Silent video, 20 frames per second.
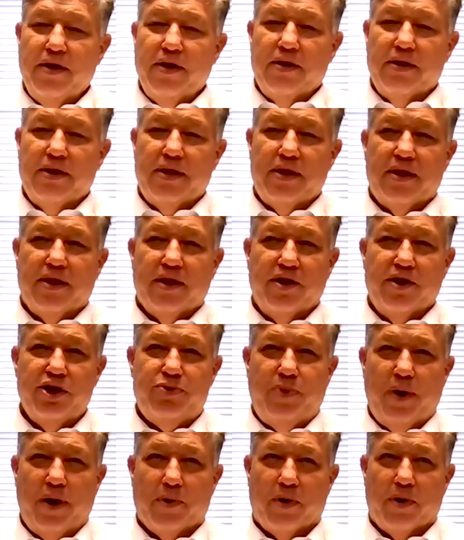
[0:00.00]
The
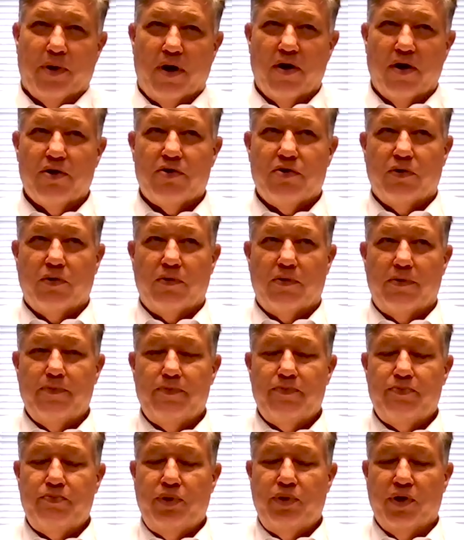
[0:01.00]
newspaper article
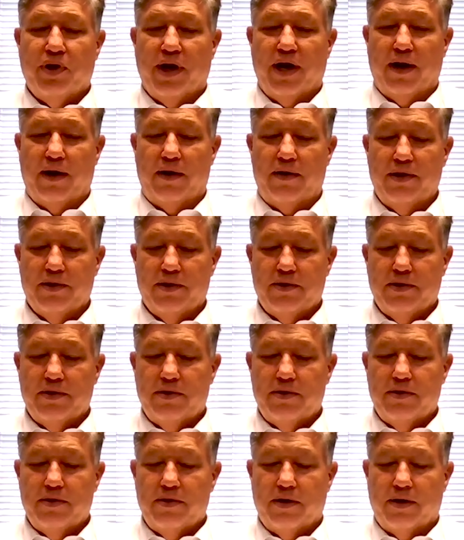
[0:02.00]
put out
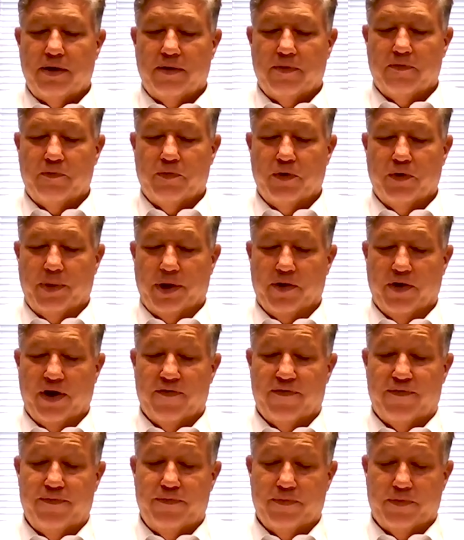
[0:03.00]
Uh, when my
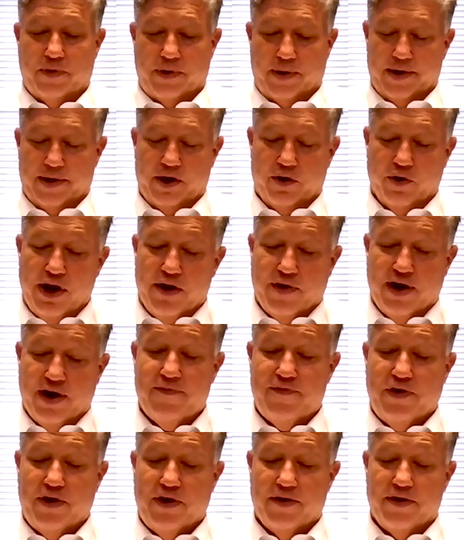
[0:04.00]
grand, uh,
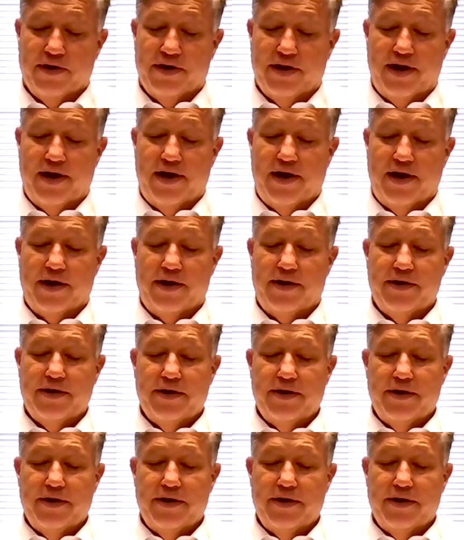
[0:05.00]
great-grandfather died,